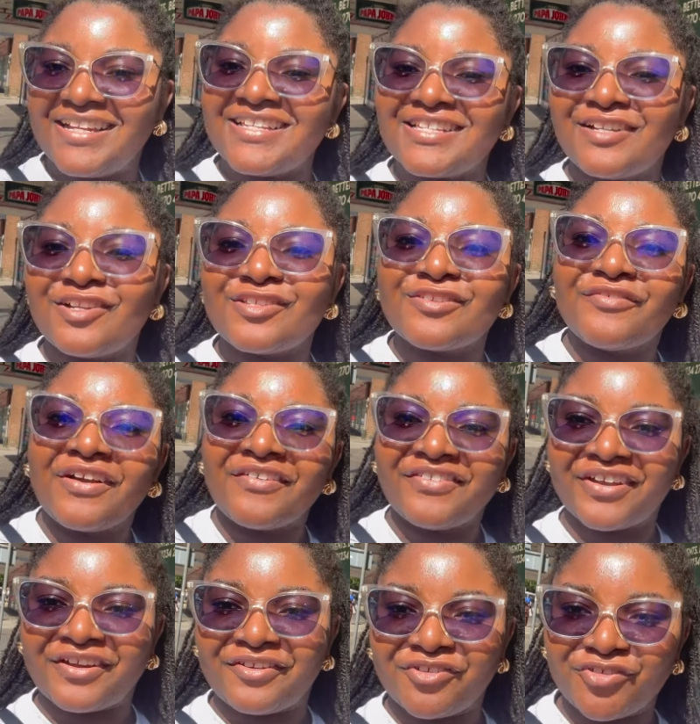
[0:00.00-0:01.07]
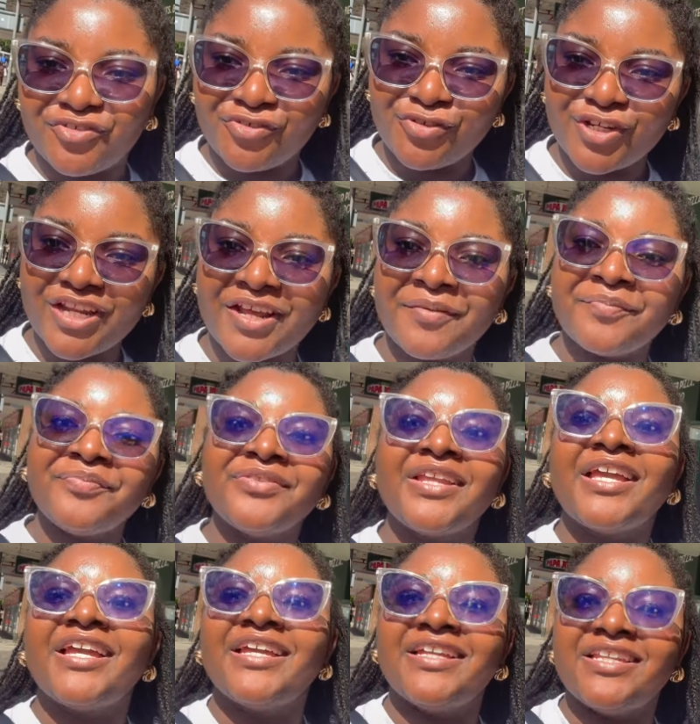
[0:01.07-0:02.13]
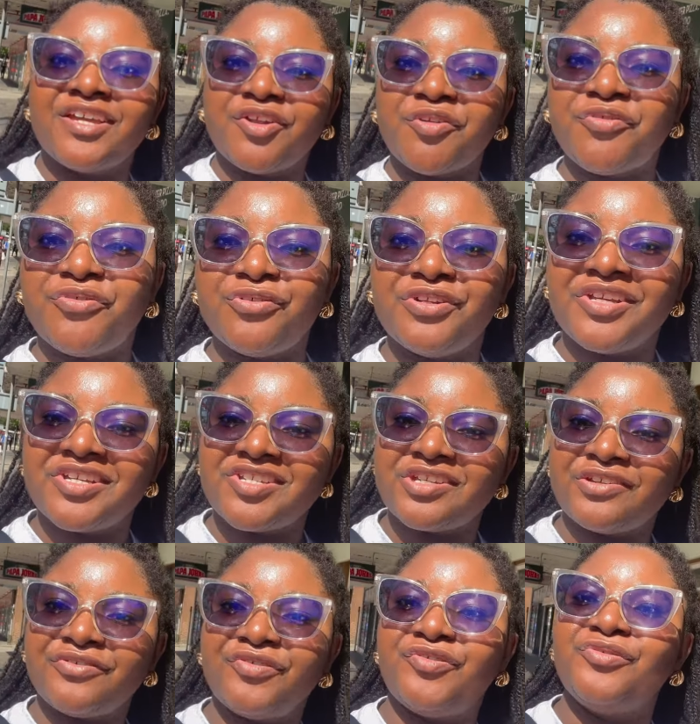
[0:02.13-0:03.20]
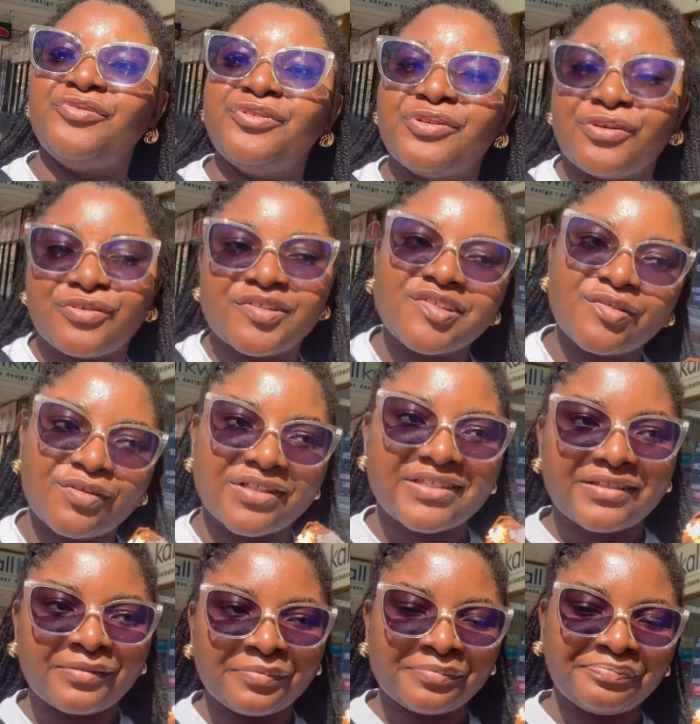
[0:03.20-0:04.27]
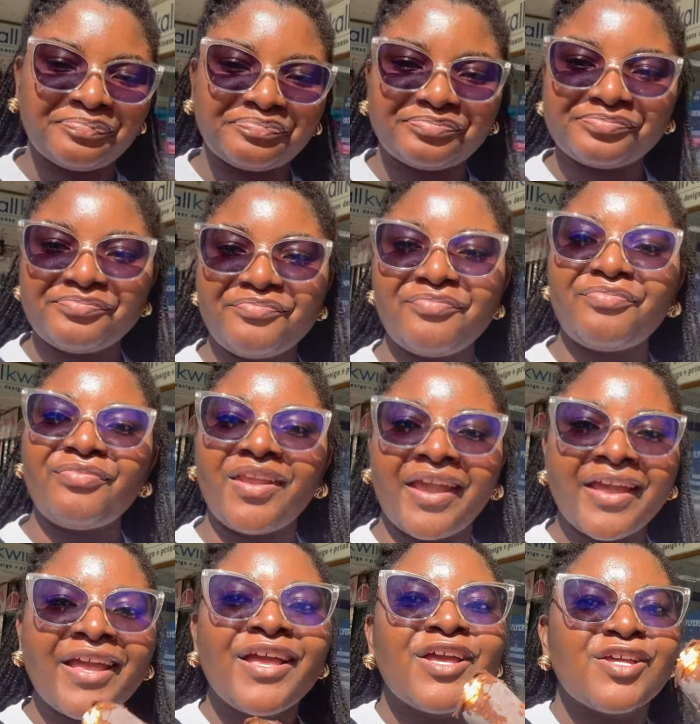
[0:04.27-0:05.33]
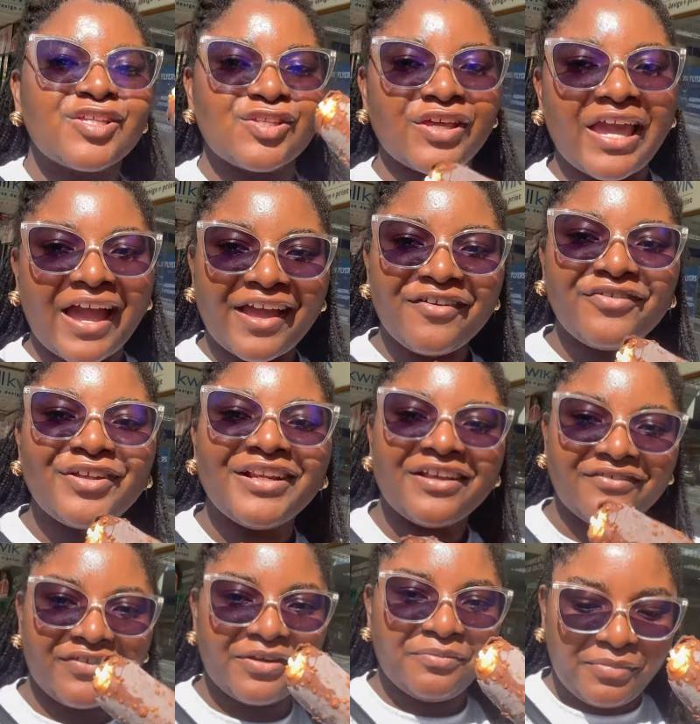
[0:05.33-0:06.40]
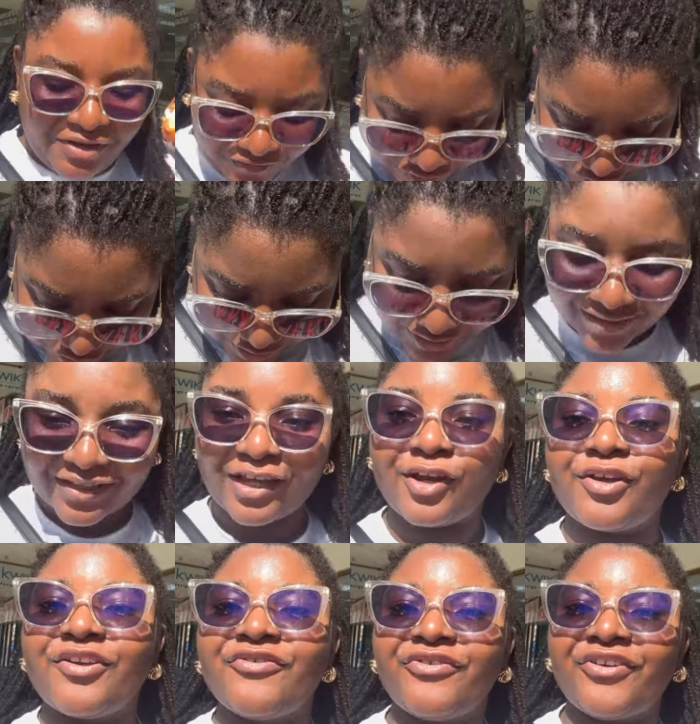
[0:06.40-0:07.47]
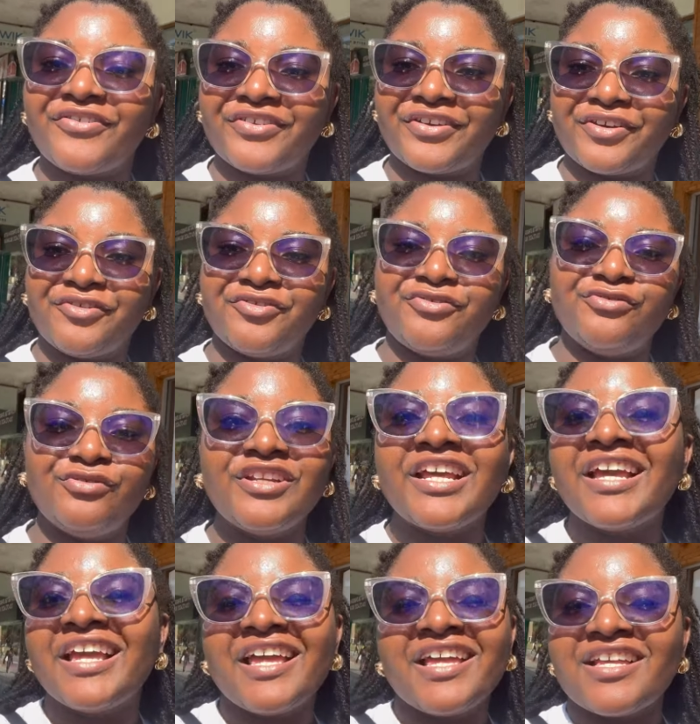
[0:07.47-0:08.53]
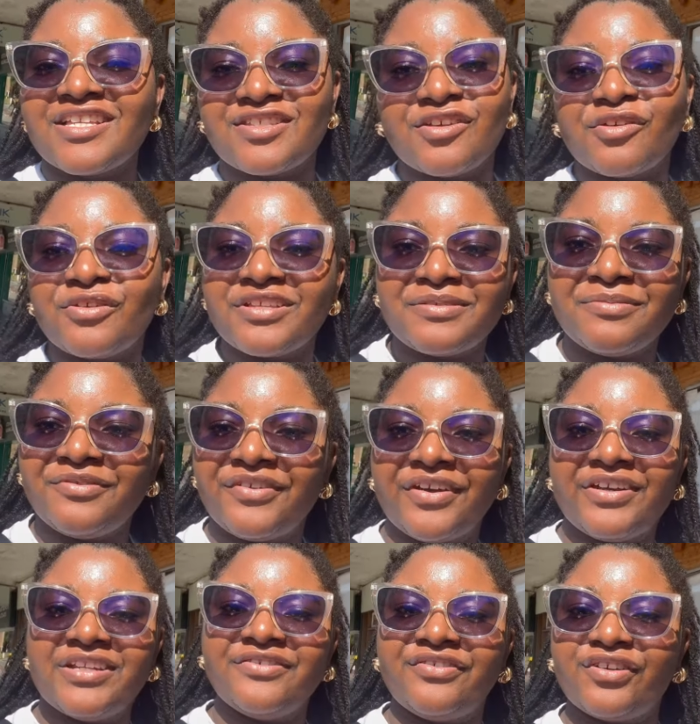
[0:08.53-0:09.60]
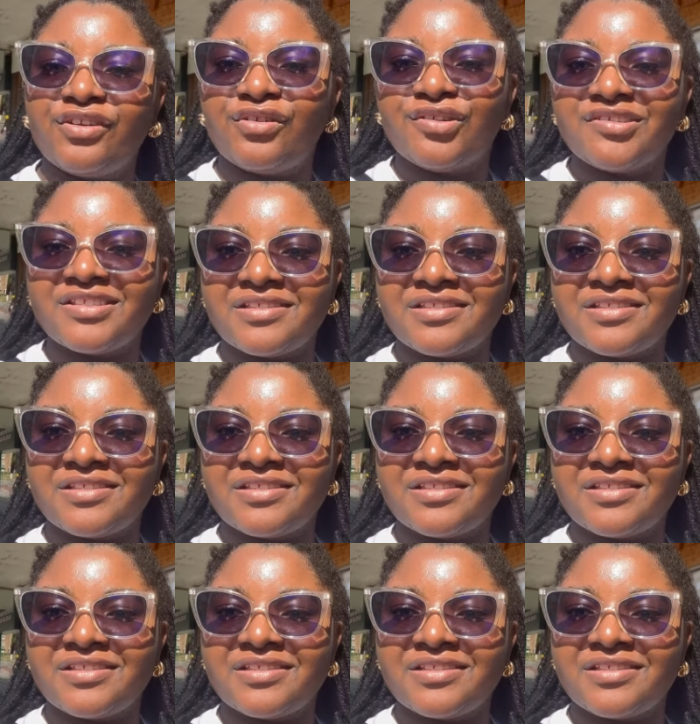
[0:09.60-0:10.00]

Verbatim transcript: There's a lot of African food, Indian food, Asian food, all sorts so yeah if you live in bedford you're looking for african food it's not going to be very difficult